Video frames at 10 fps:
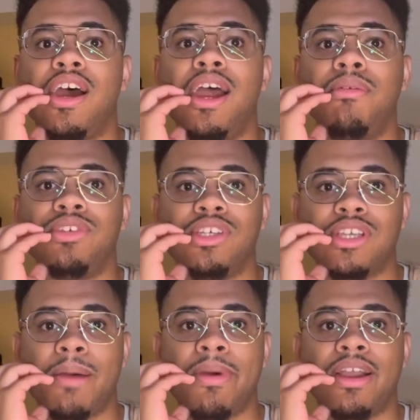I just
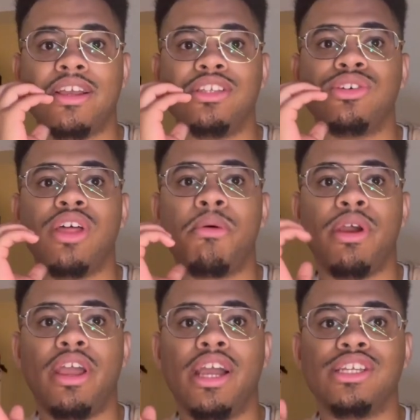got back, so that
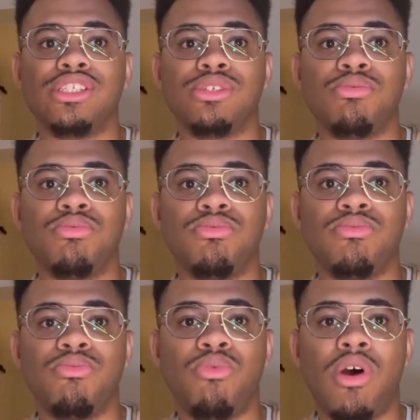way I can just
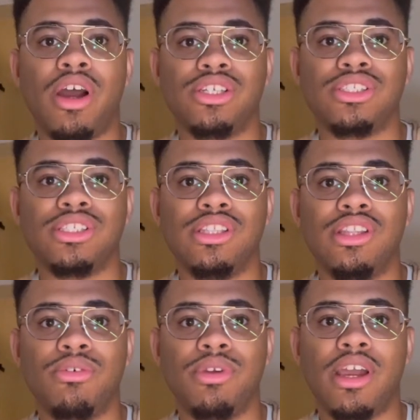watch
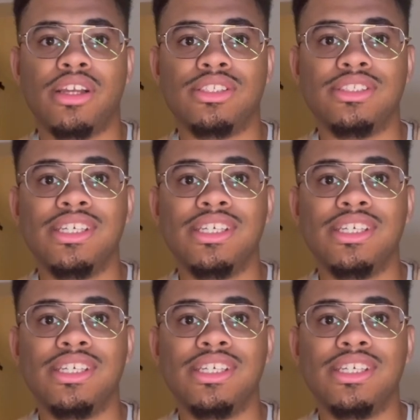the reaction.